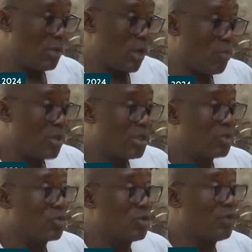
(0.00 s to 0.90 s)
that will make
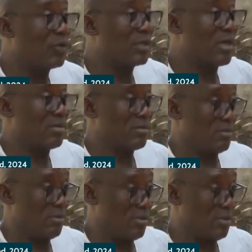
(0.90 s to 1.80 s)
them to leave us and
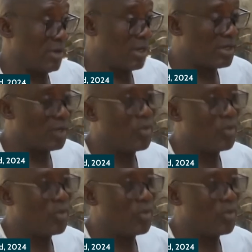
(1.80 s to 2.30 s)
run